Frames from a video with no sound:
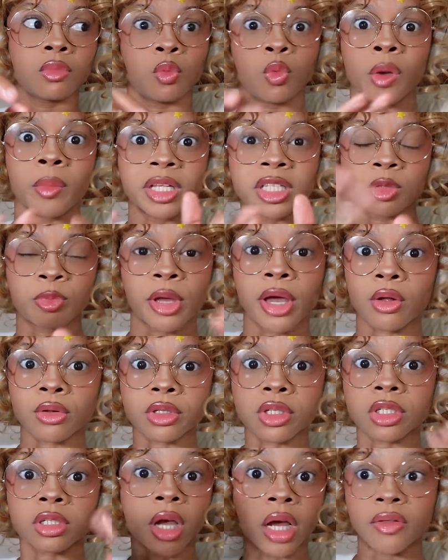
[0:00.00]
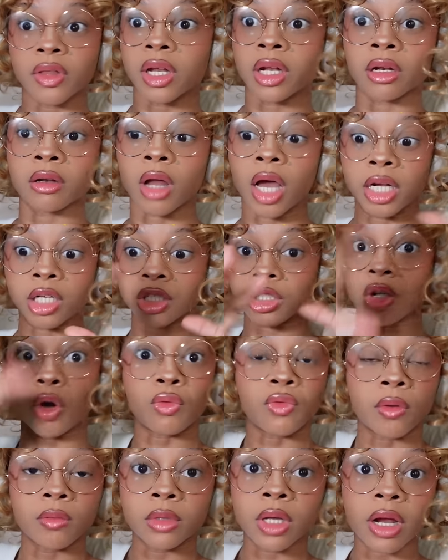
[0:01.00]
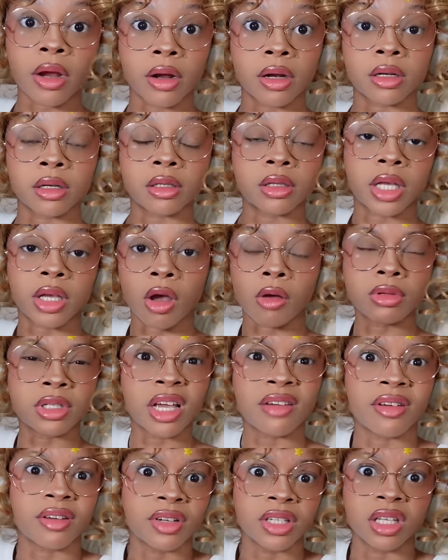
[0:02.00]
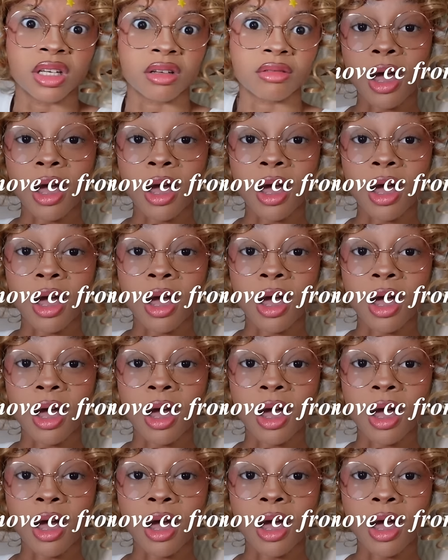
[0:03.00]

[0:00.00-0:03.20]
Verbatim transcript: Women's belts, and then I just go from there, and they always have everything.